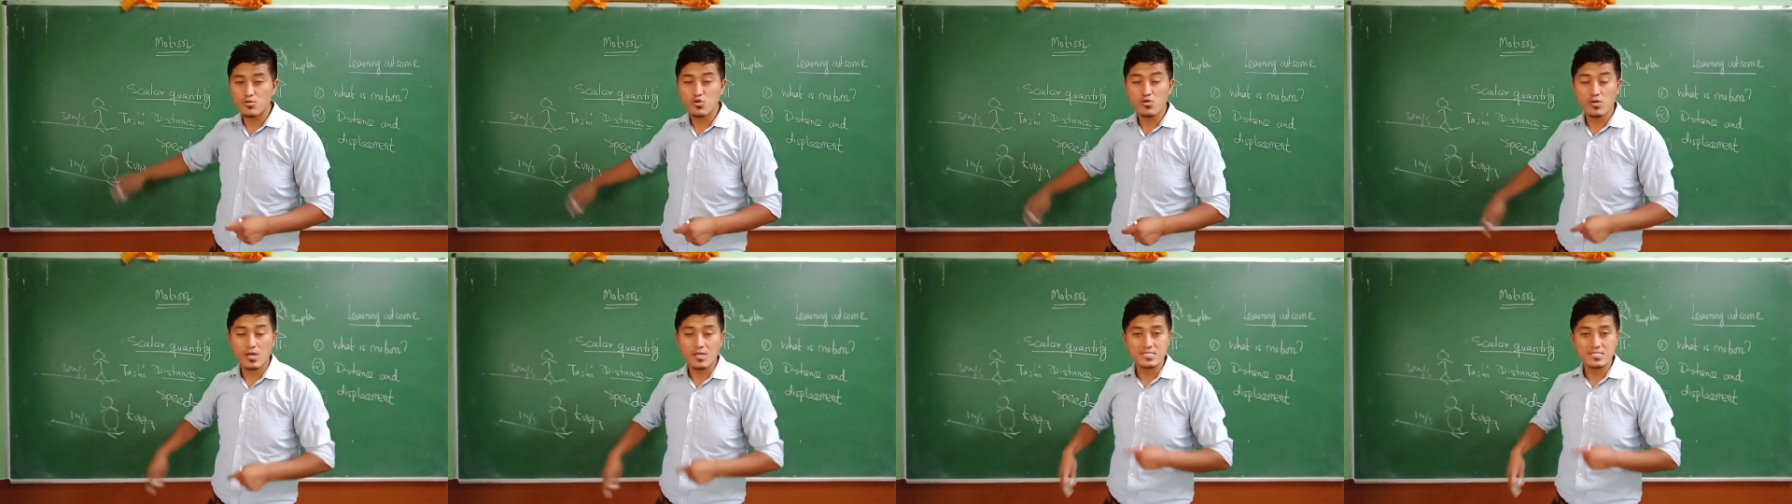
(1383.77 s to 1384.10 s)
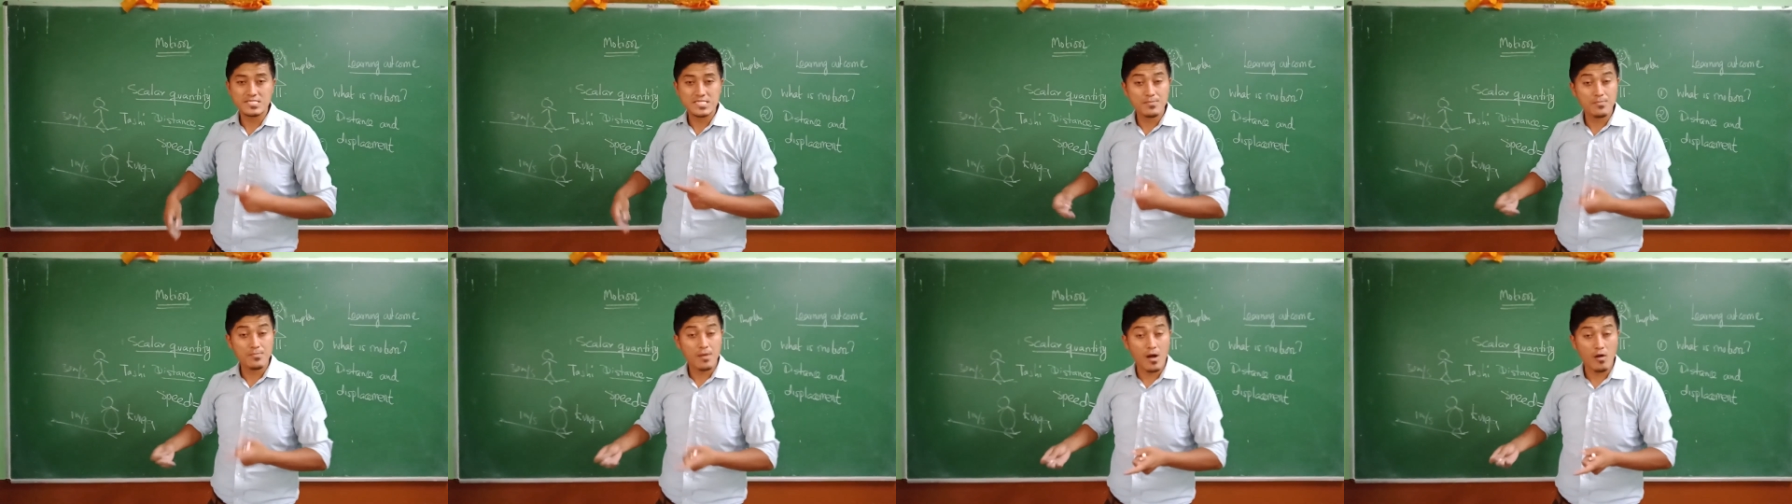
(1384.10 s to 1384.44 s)
you can
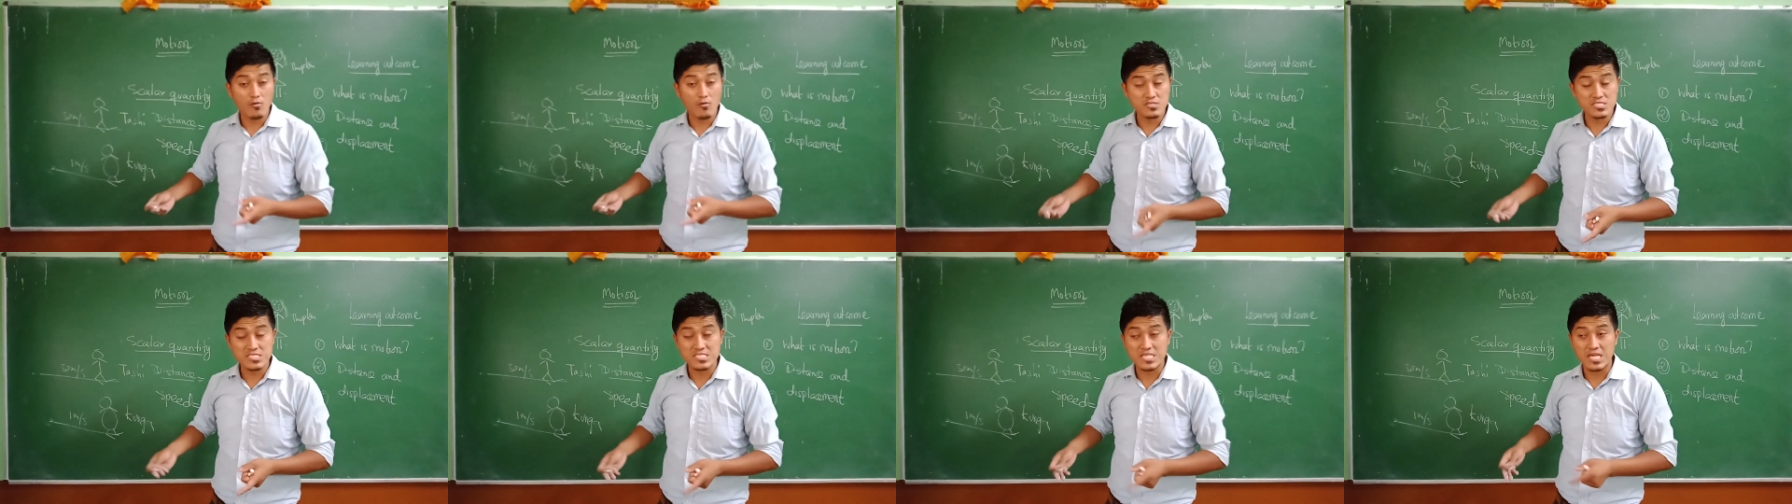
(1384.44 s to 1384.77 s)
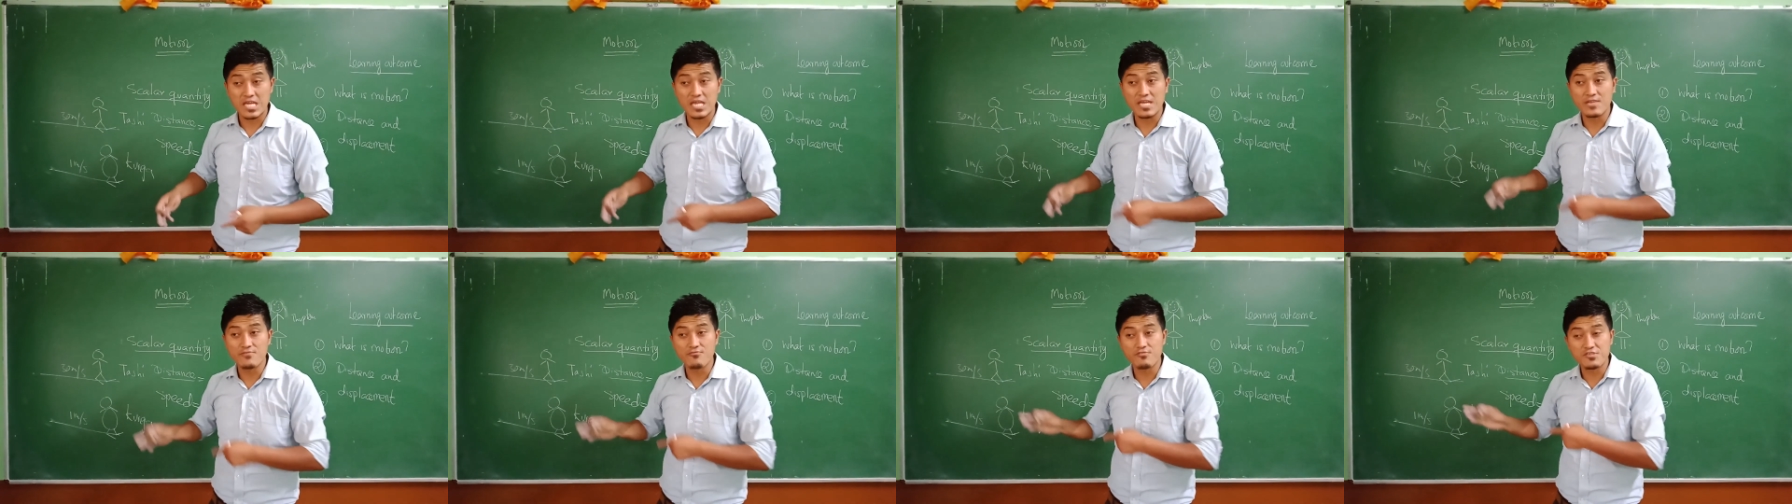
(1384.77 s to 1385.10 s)
somehow see
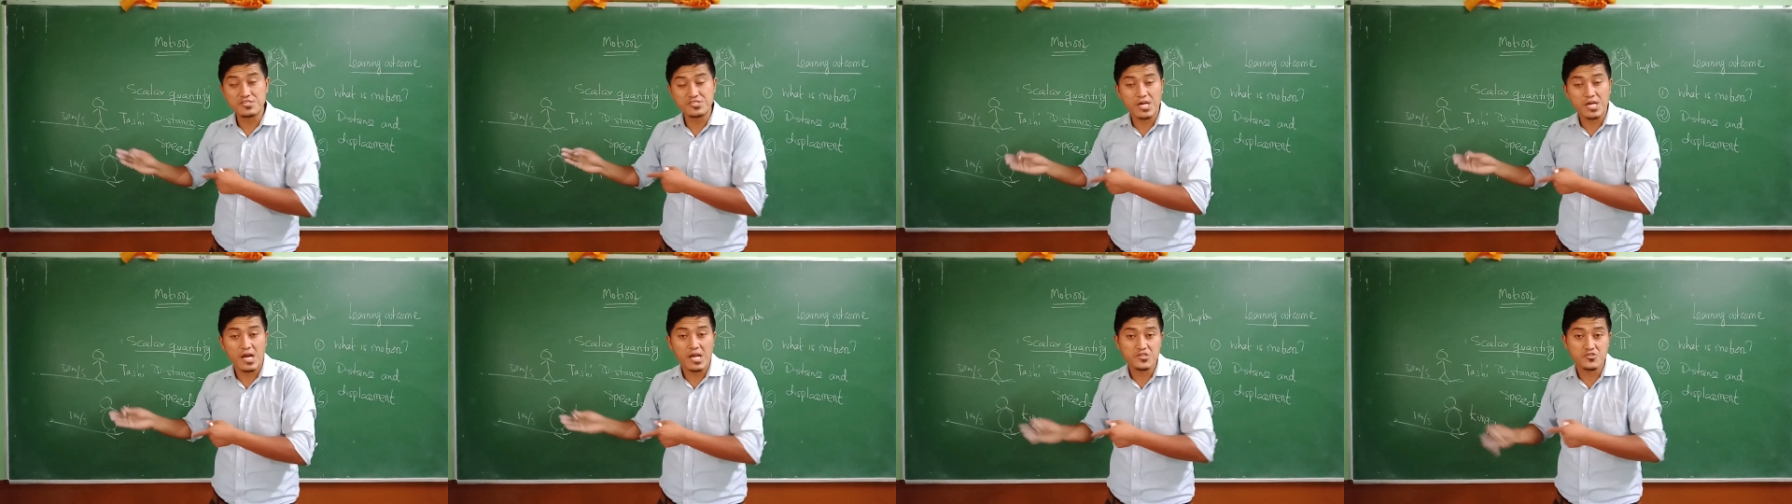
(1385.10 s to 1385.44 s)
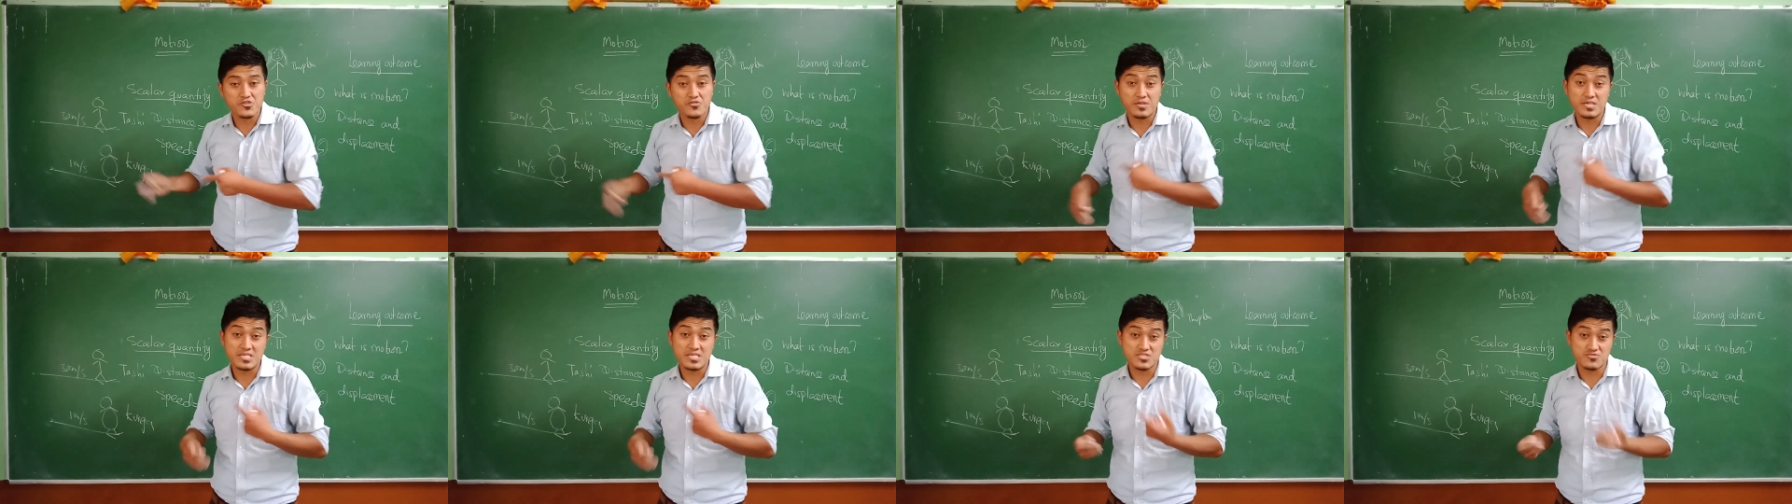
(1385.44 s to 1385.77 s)
in which
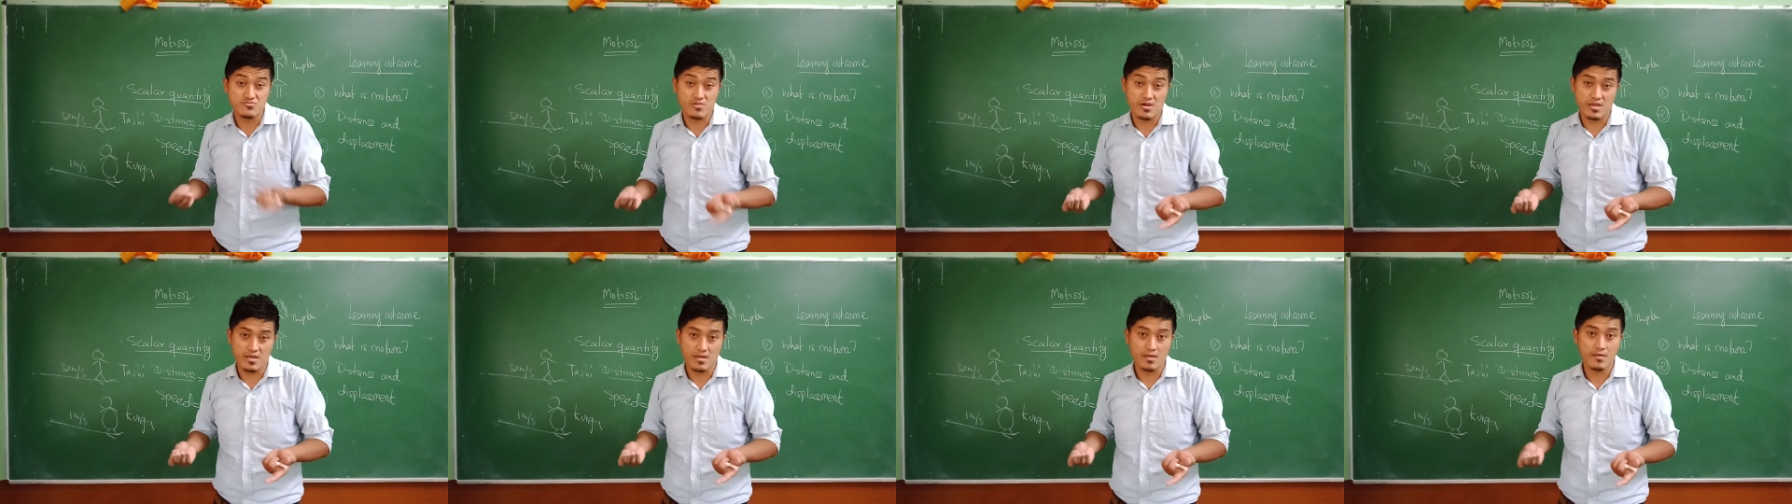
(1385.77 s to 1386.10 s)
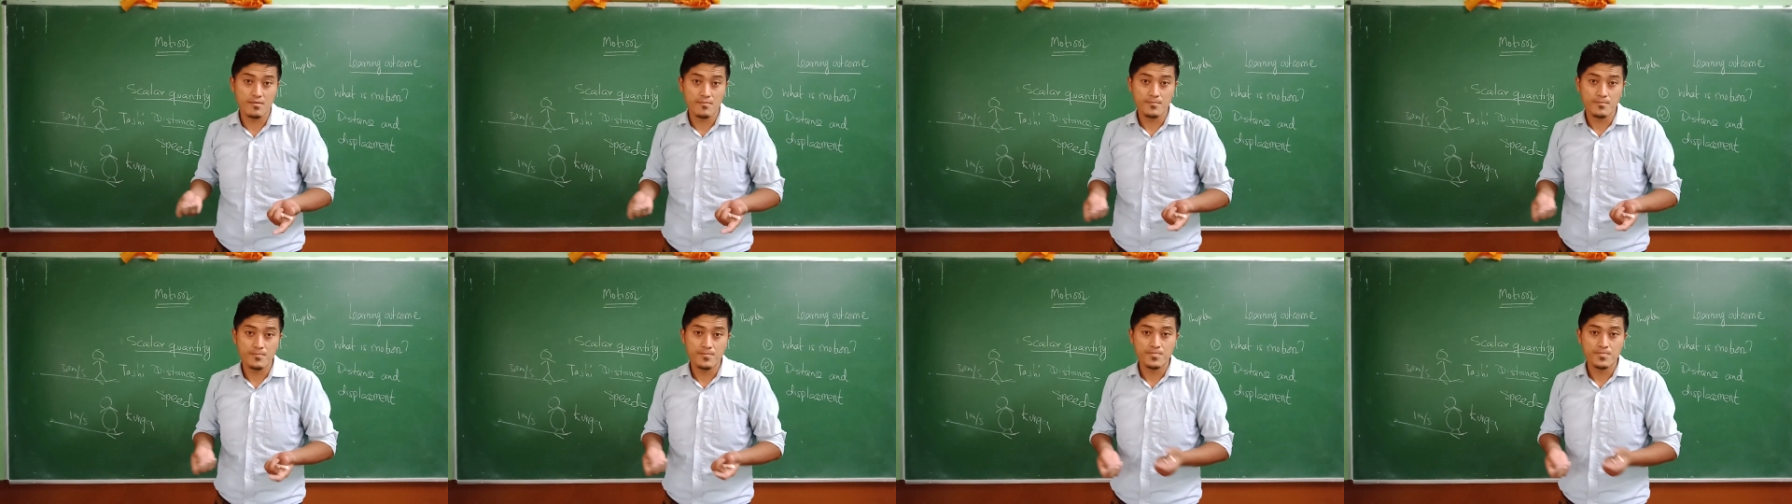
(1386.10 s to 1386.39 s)
direction he is running.